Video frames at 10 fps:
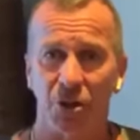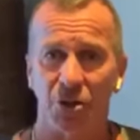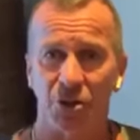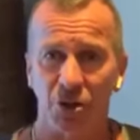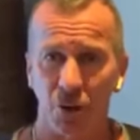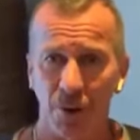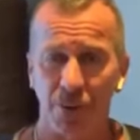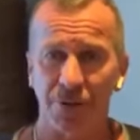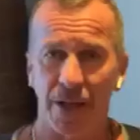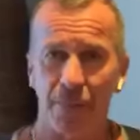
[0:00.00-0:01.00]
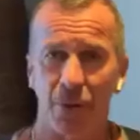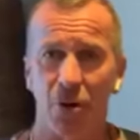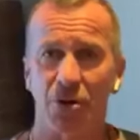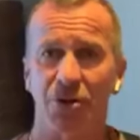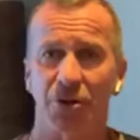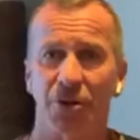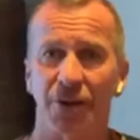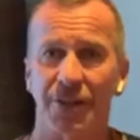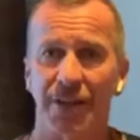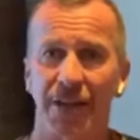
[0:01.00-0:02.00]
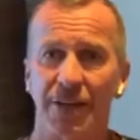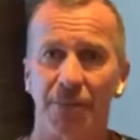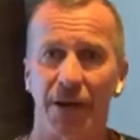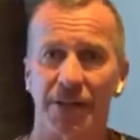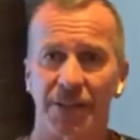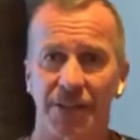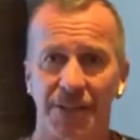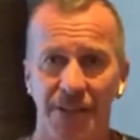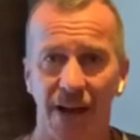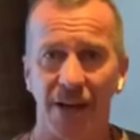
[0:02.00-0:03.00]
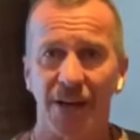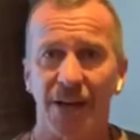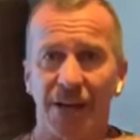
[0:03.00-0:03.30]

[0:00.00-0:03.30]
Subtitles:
Show up as that person on a daily basis that